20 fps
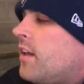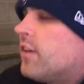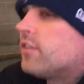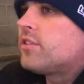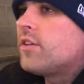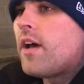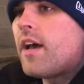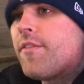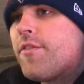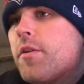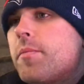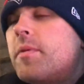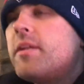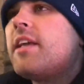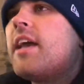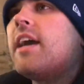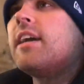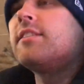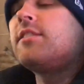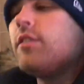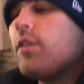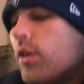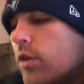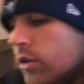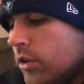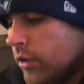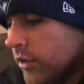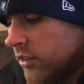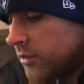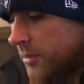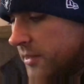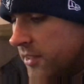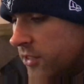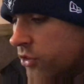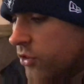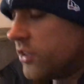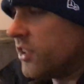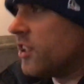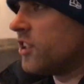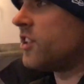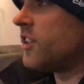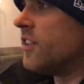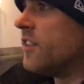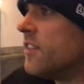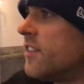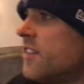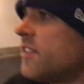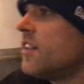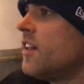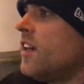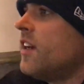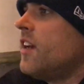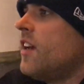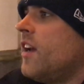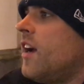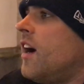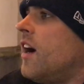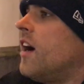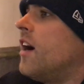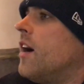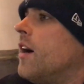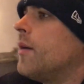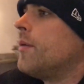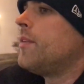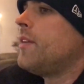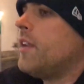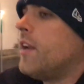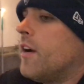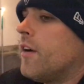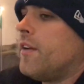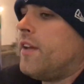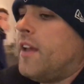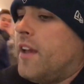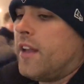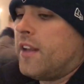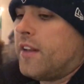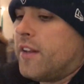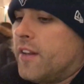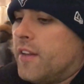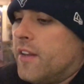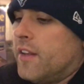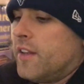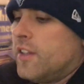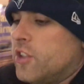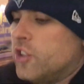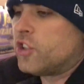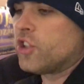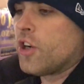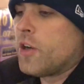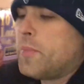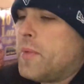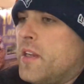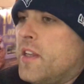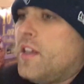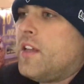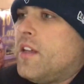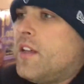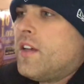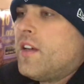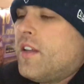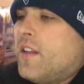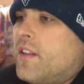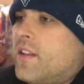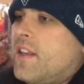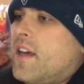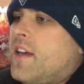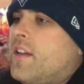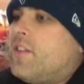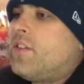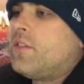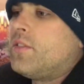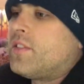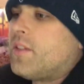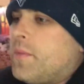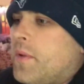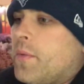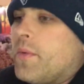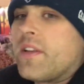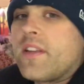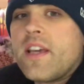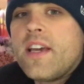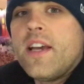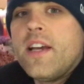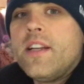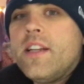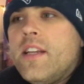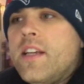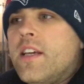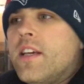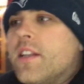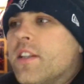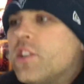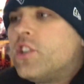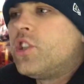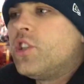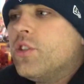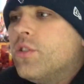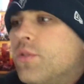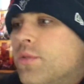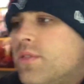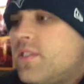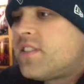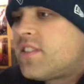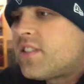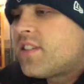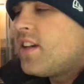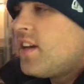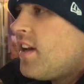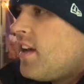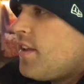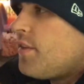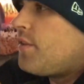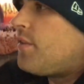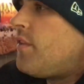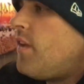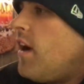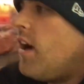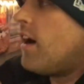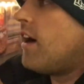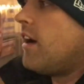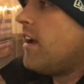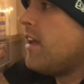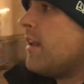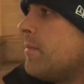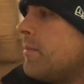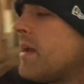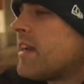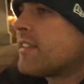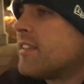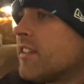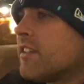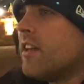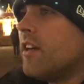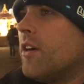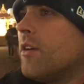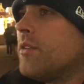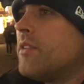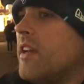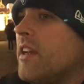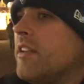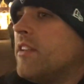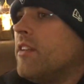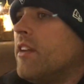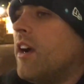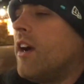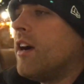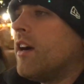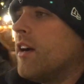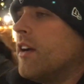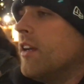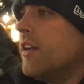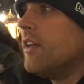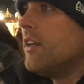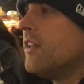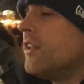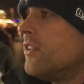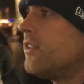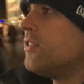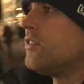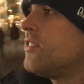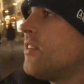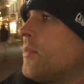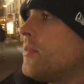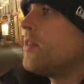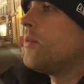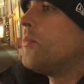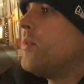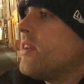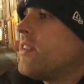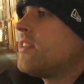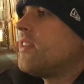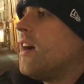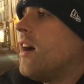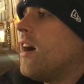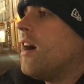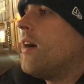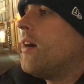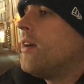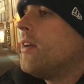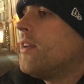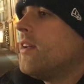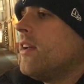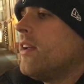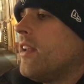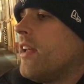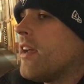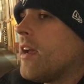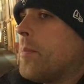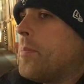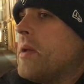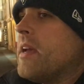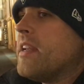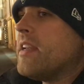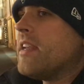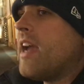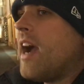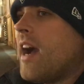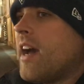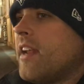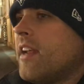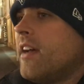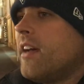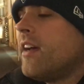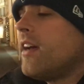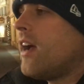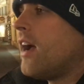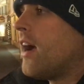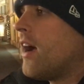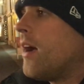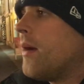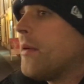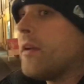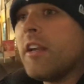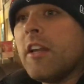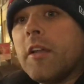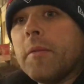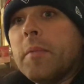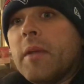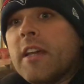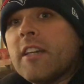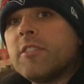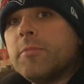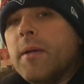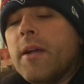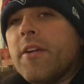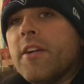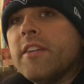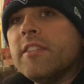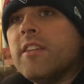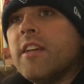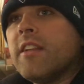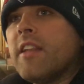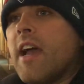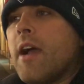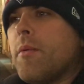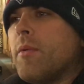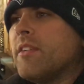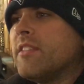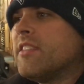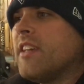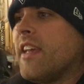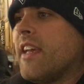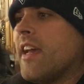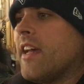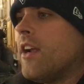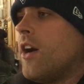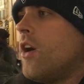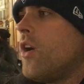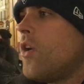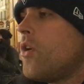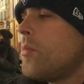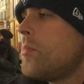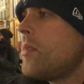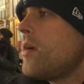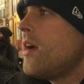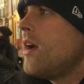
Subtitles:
So everybody has their own Christmas traditions. In Germany, they do something with candy and the shoes. In Mexico, they do something with like a pinata. I'm going to be experiencing that once I get home.